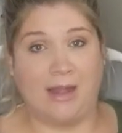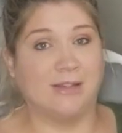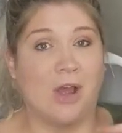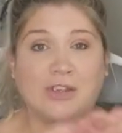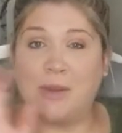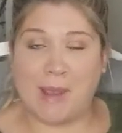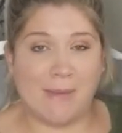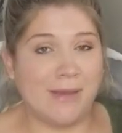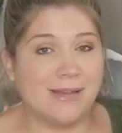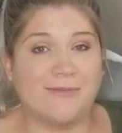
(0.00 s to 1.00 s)
As long as your
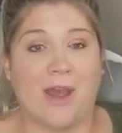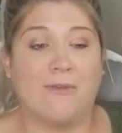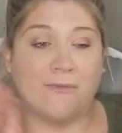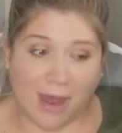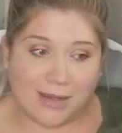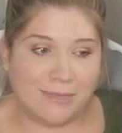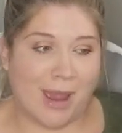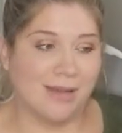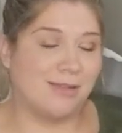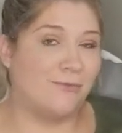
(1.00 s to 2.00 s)
baby is fed. Fed is
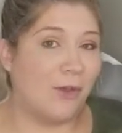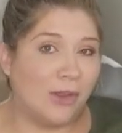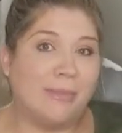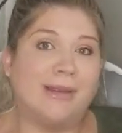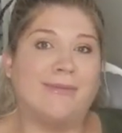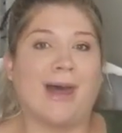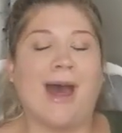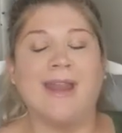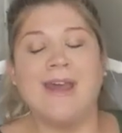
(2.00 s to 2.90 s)
best. Fully believe that.